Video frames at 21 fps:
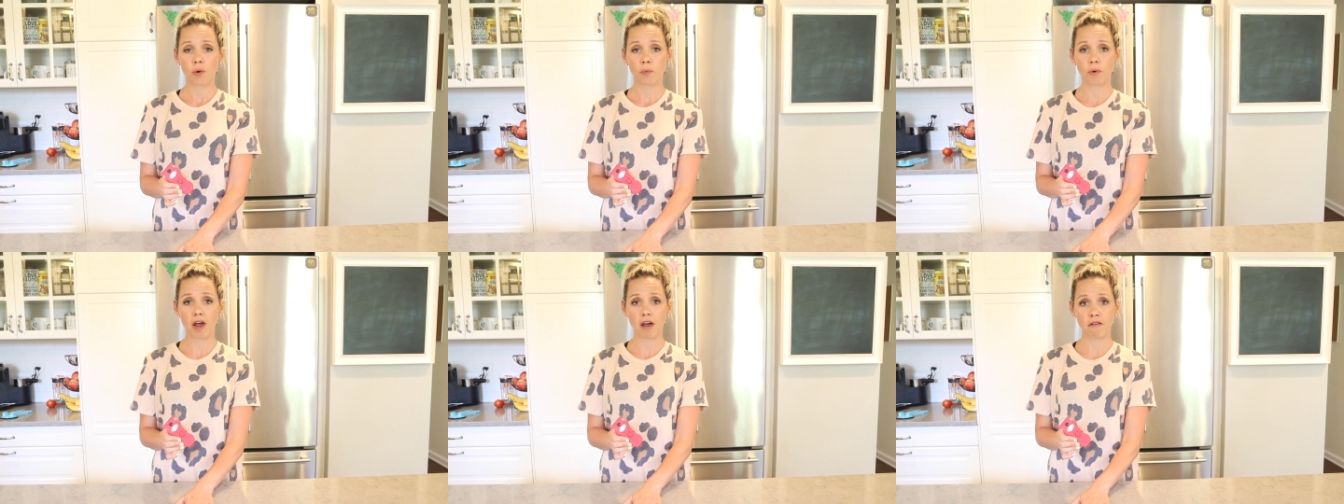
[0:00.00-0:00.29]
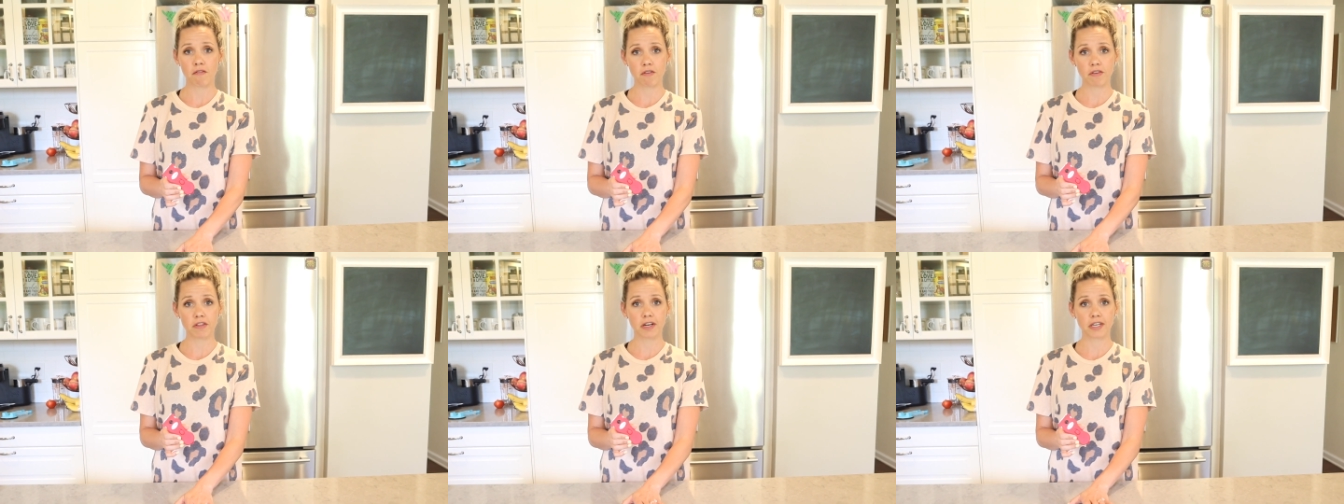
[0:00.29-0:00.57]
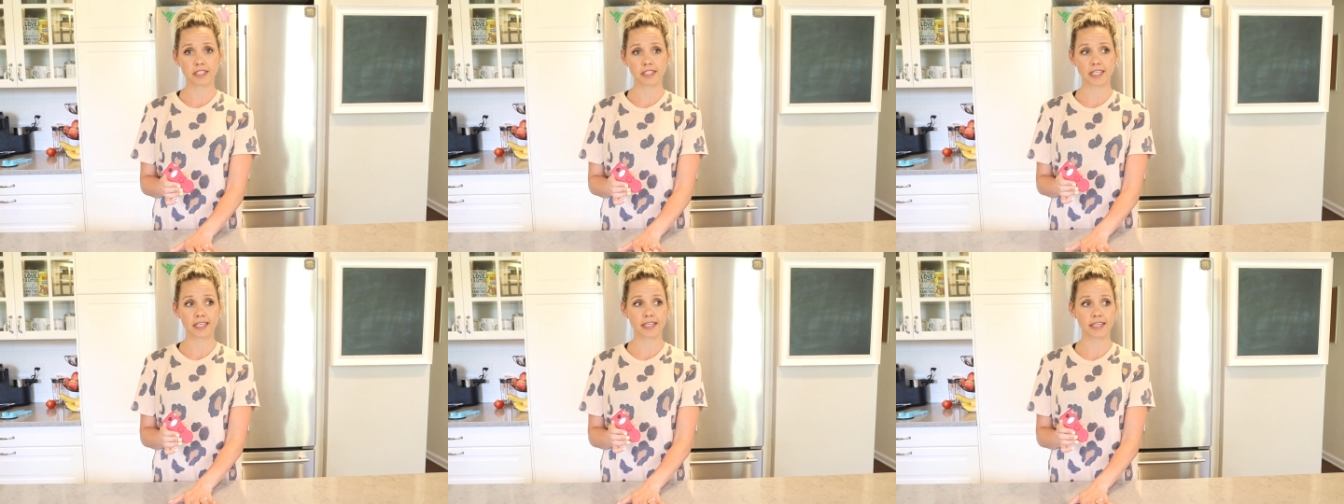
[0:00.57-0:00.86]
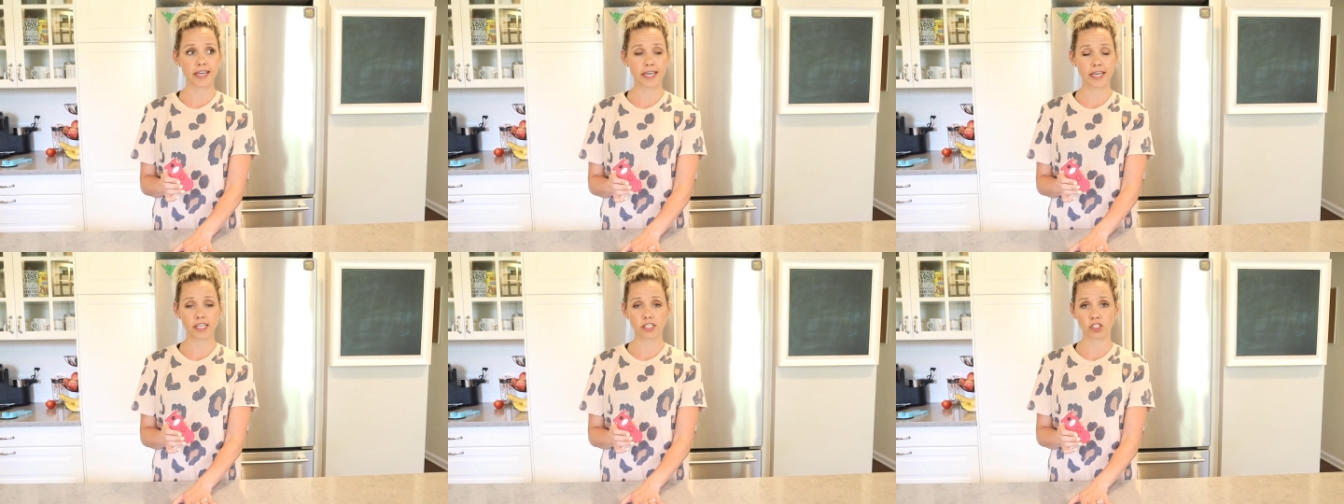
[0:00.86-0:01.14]
wherever there's a
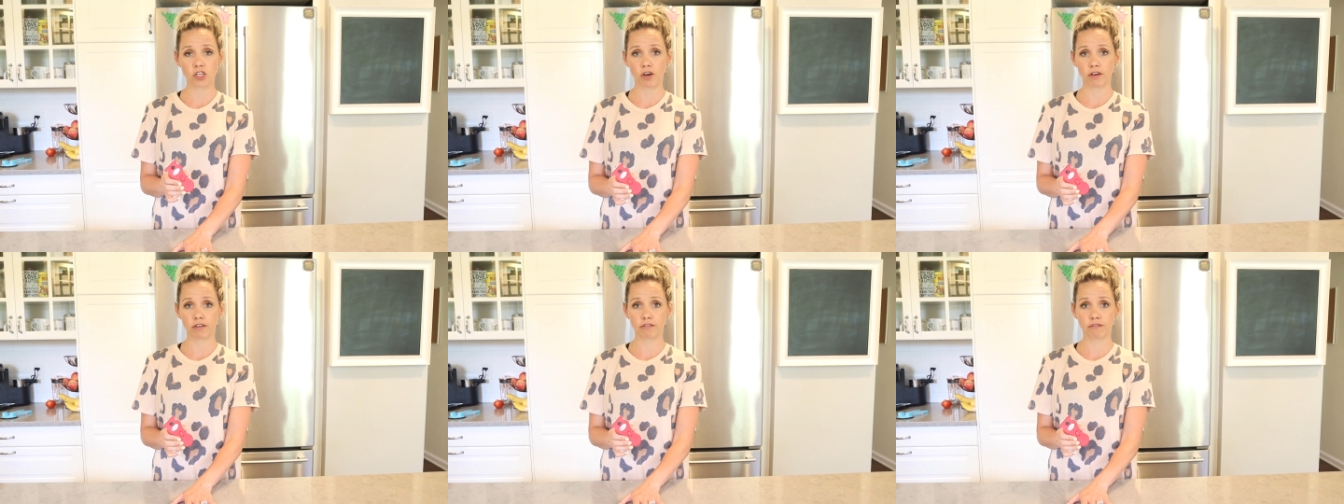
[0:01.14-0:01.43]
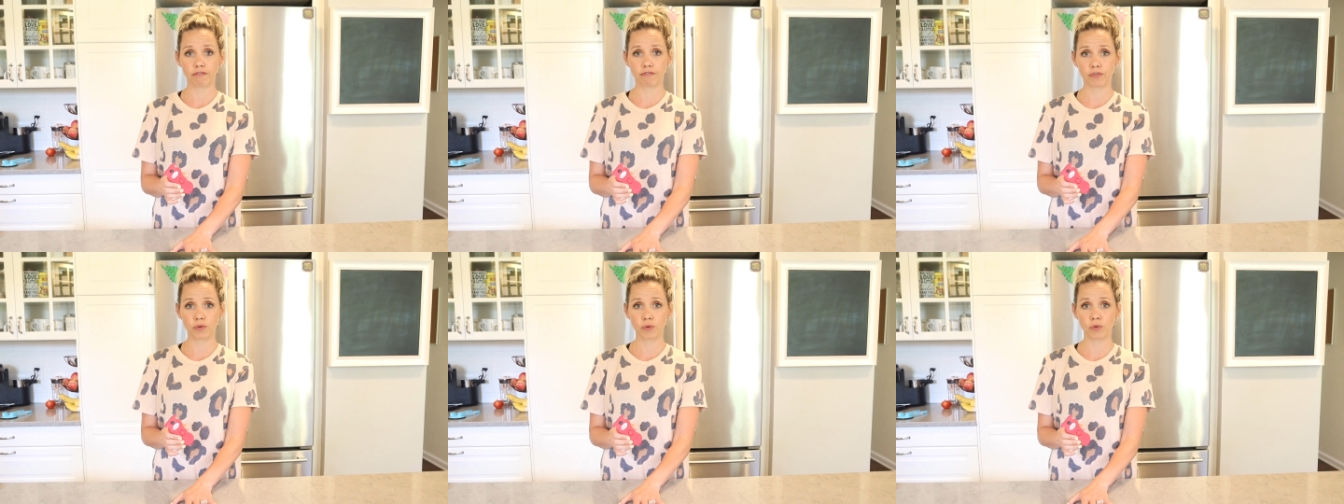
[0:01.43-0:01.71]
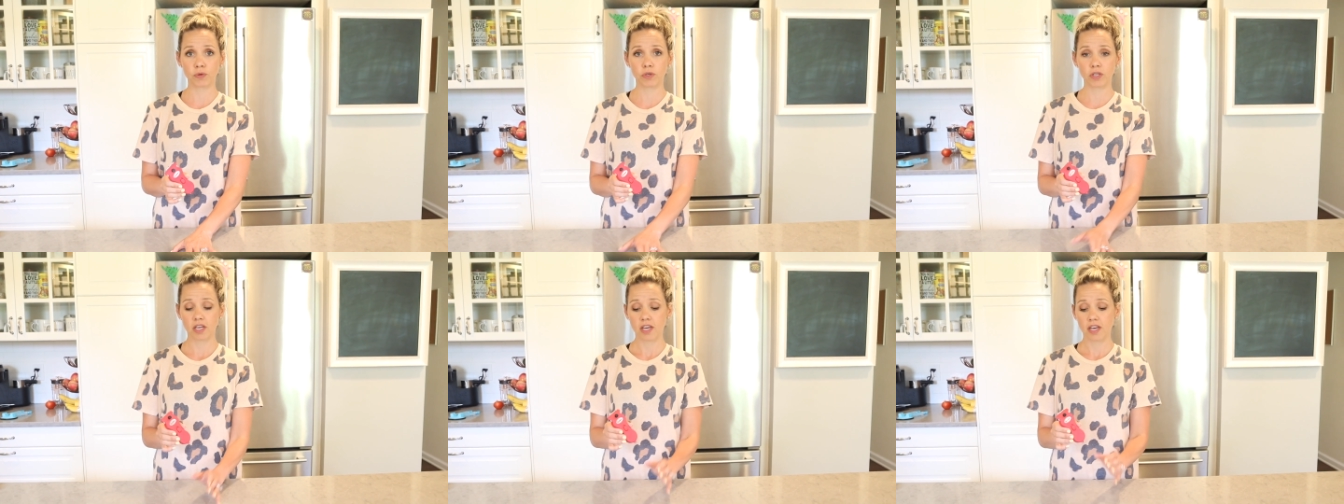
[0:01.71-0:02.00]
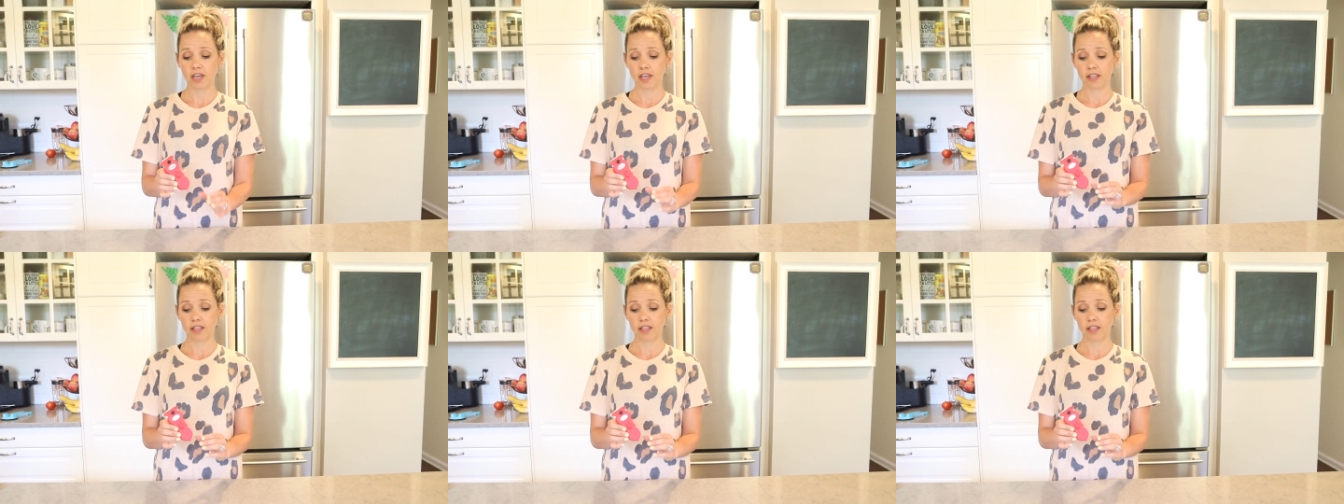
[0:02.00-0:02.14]
caked on food